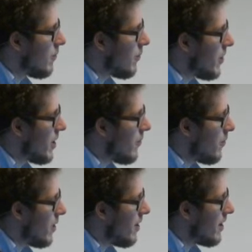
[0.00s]

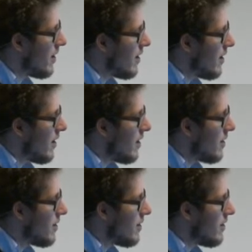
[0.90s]
were
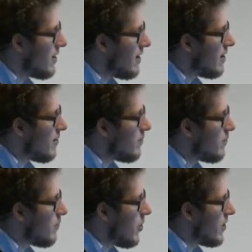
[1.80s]
the data
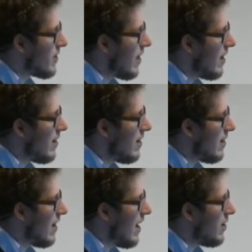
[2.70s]
points
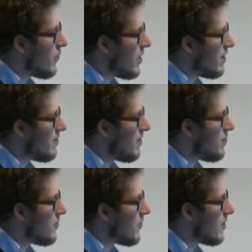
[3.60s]
laid within the
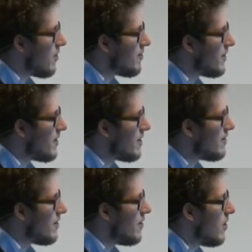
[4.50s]
50% confidence
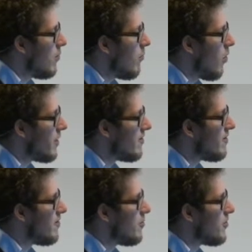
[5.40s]
interval more than
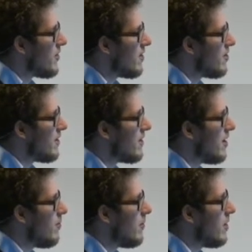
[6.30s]
50% of the
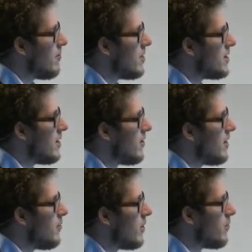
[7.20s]
time. But
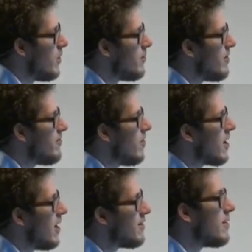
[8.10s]
generally, with a 1 week
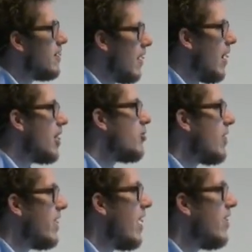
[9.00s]
forecast,
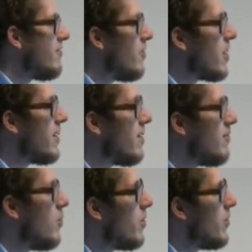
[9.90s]
arguably forecasting
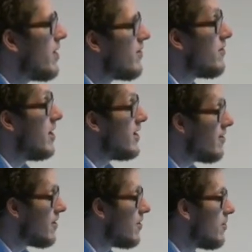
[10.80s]
for 1 week is not very
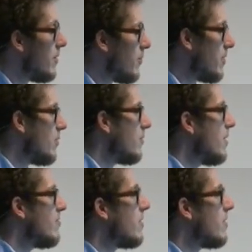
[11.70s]
difficult, but with a 1 week